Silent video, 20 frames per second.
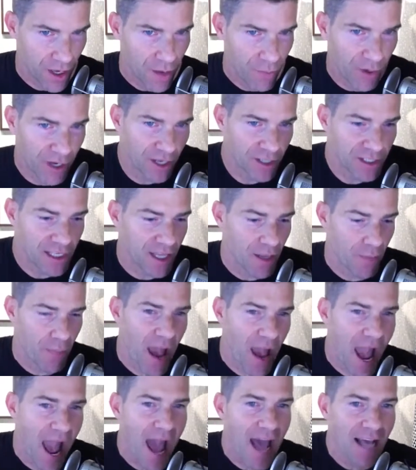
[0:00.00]
Because in the
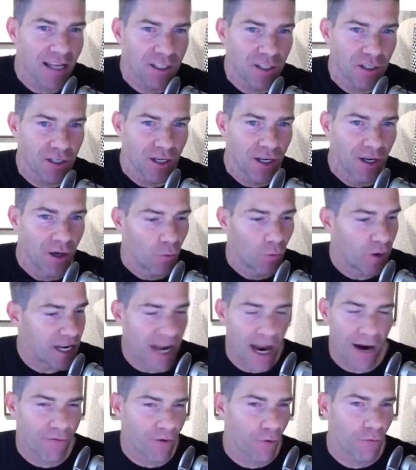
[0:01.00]
past, we
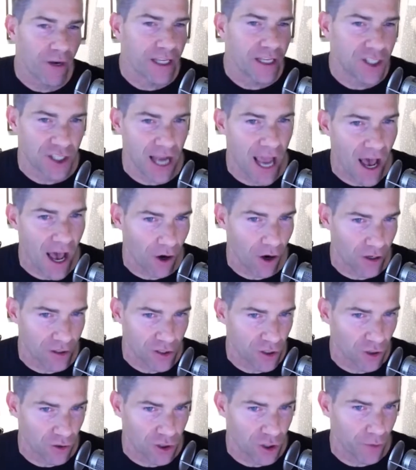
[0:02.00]
never reached out on
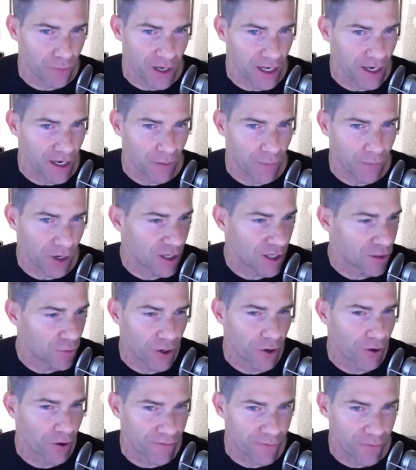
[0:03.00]
social media because
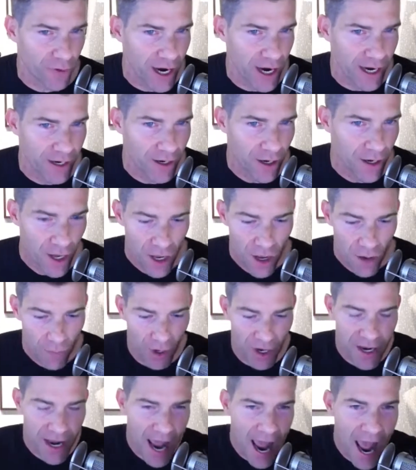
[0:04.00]
we were afraid.
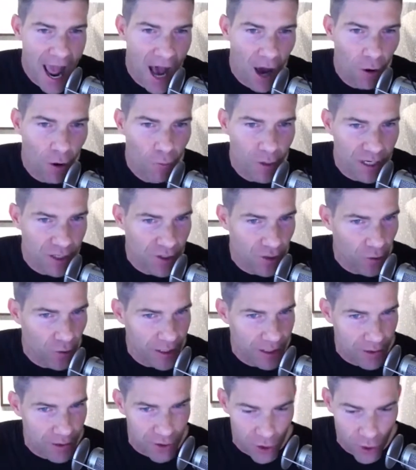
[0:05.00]
But now we do
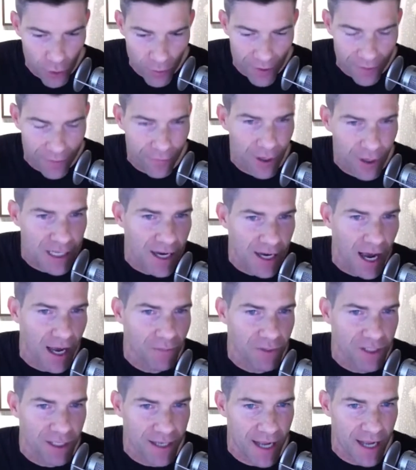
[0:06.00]
it 2 or 3
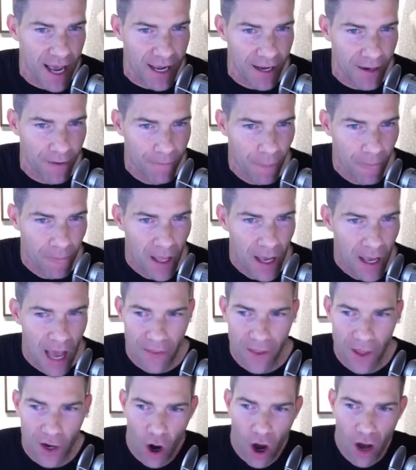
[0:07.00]
times a day.
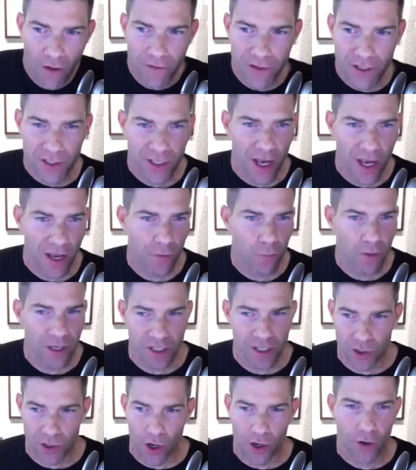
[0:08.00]
And then all of a sudden we
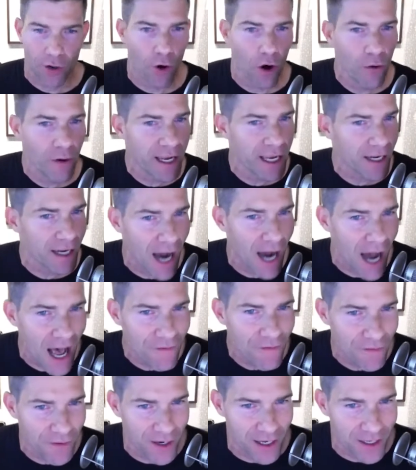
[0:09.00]
start growing in
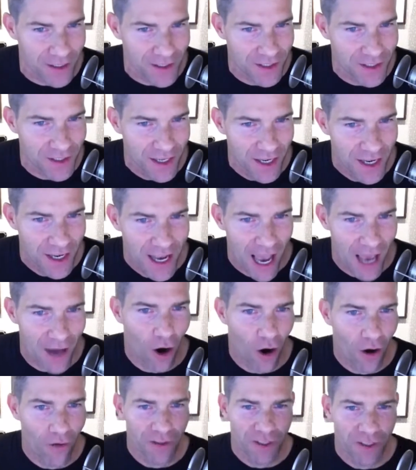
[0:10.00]
confidence. And
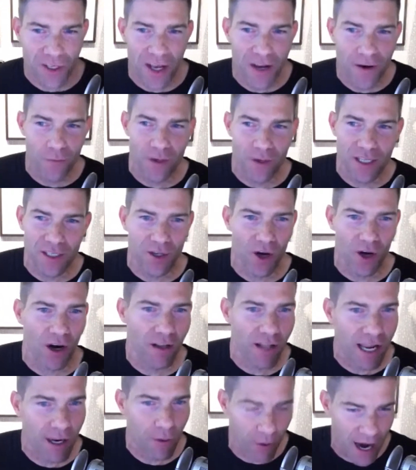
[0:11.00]
all of a sudden we start,
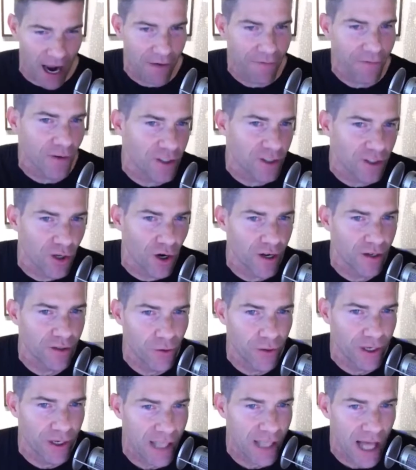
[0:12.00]
like when I first started
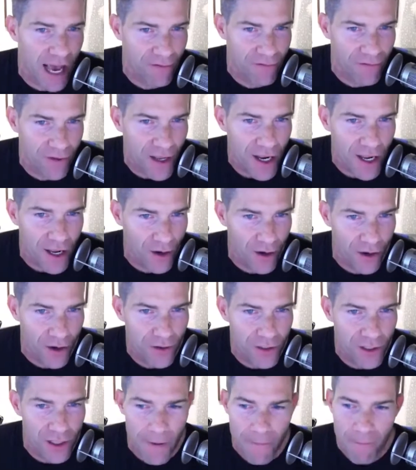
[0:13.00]
doing live
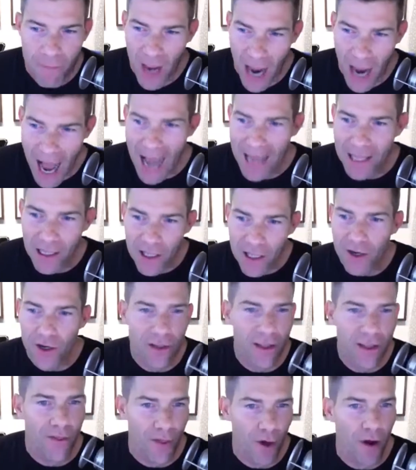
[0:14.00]
videos, I
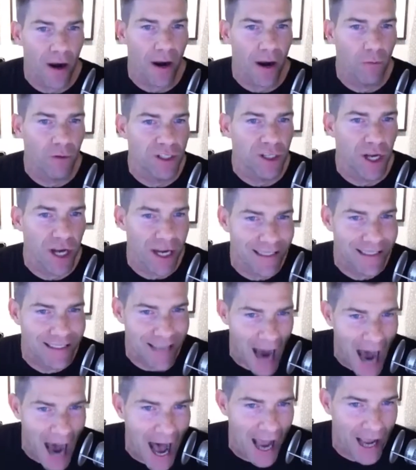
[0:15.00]
literally thought I was going to
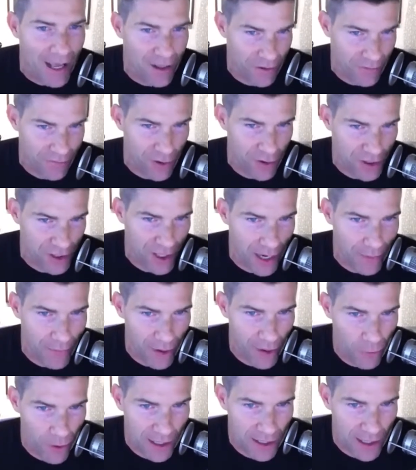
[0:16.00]
die the first time
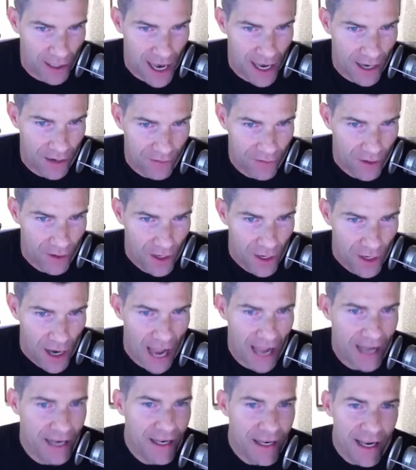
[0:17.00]
I went live.
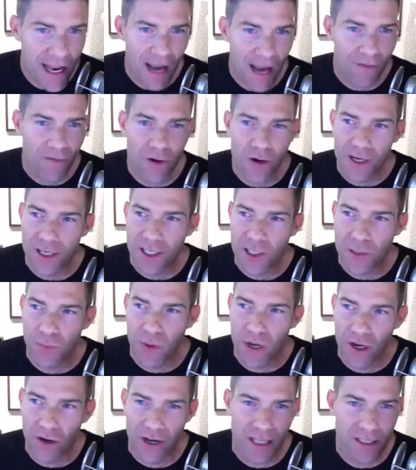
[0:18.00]
I had never
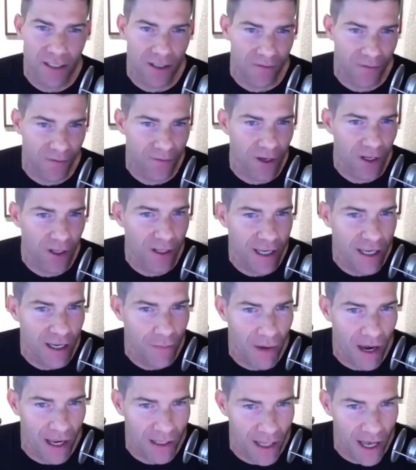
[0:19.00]
experienced a feeling in
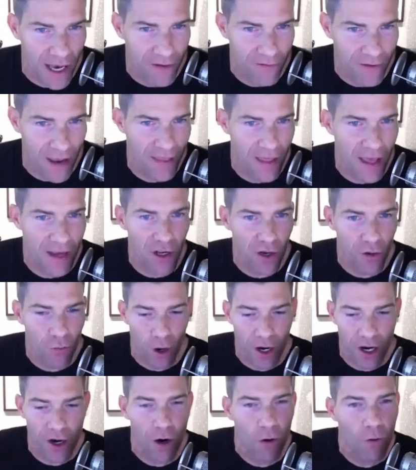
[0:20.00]
my life. And then you
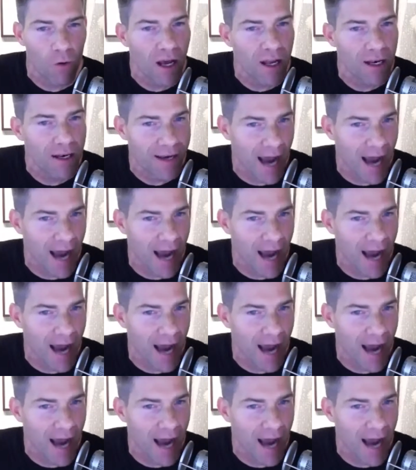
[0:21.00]
want to know what?